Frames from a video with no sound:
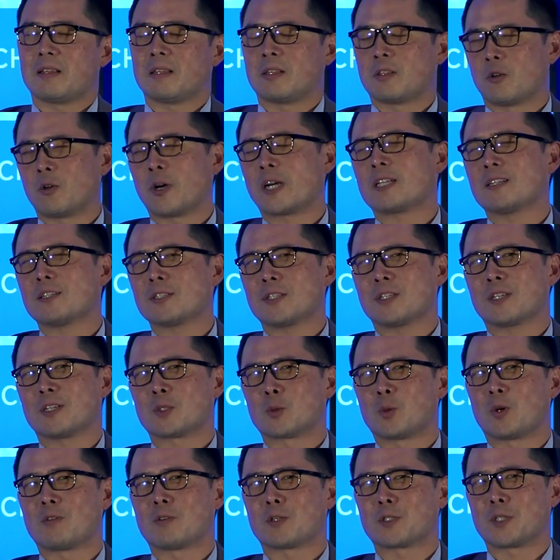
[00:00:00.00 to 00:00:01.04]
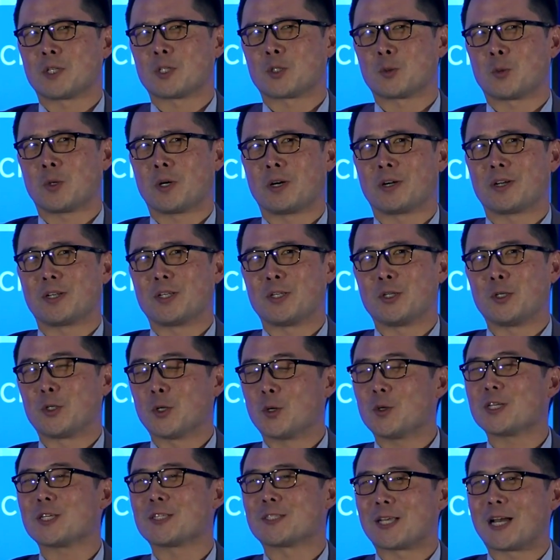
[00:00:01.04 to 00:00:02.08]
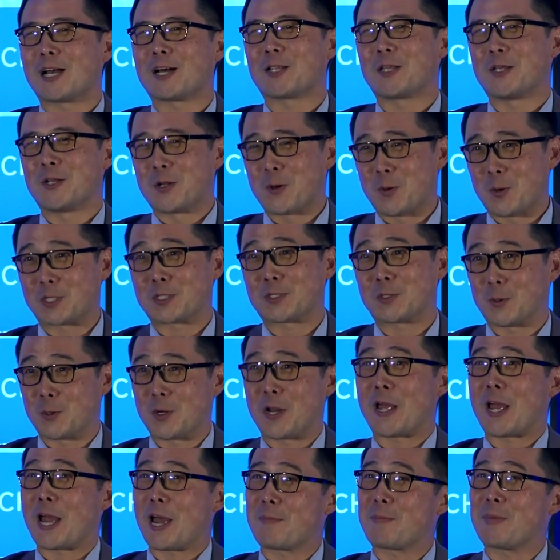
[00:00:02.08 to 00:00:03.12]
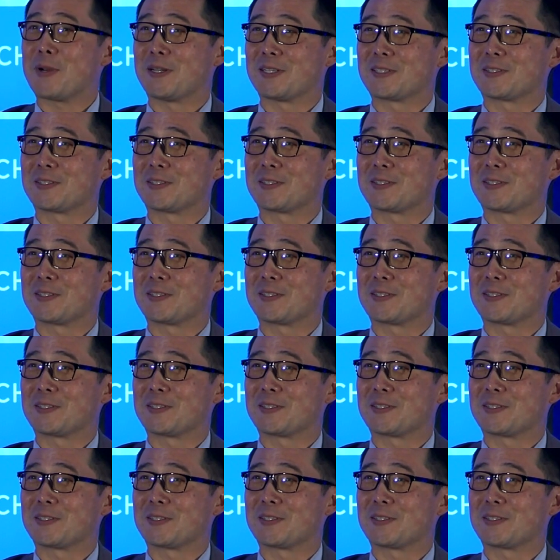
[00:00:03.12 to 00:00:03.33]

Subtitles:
direct listing is one of those things where you don't exactly know what's going to happen.